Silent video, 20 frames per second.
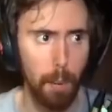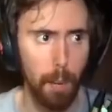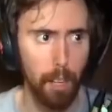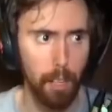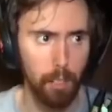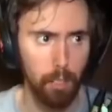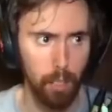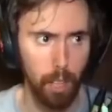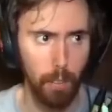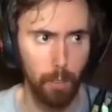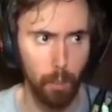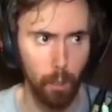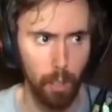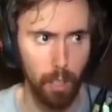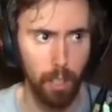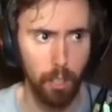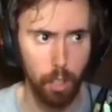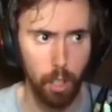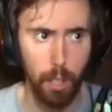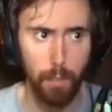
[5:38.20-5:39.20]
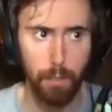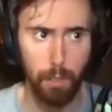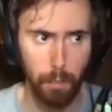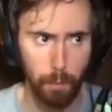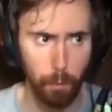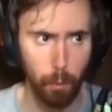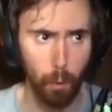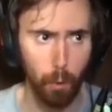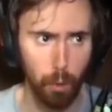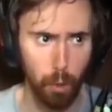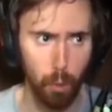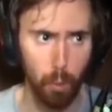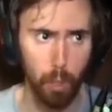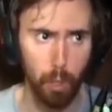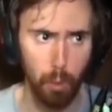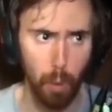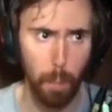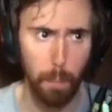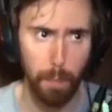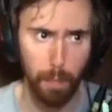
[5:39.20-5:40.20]
Ball Skiver and the Chief's Enforcer.
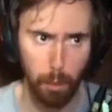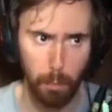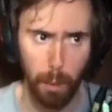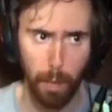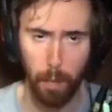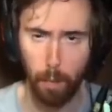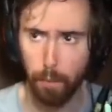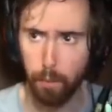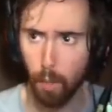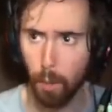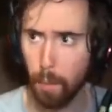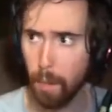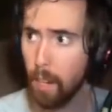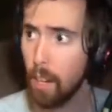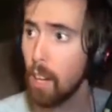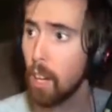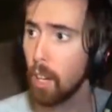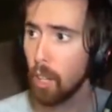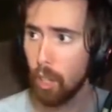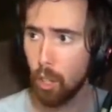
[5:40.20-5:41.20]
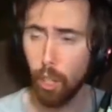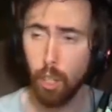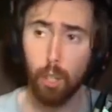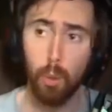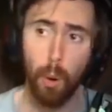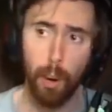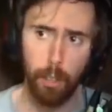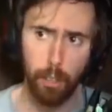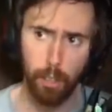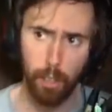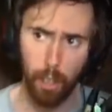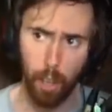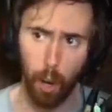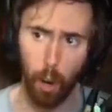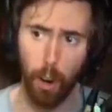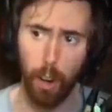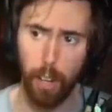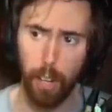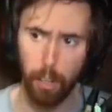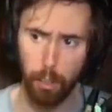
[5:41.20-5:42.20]
Which weapon is better for me? Good question.
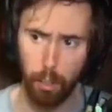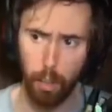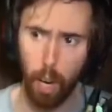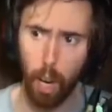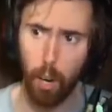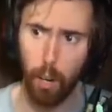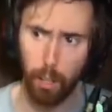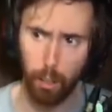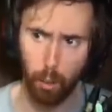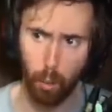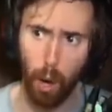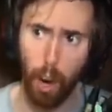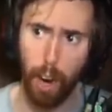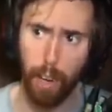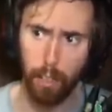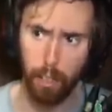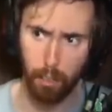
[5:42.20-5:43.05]
Alright, let's go. Let's ride.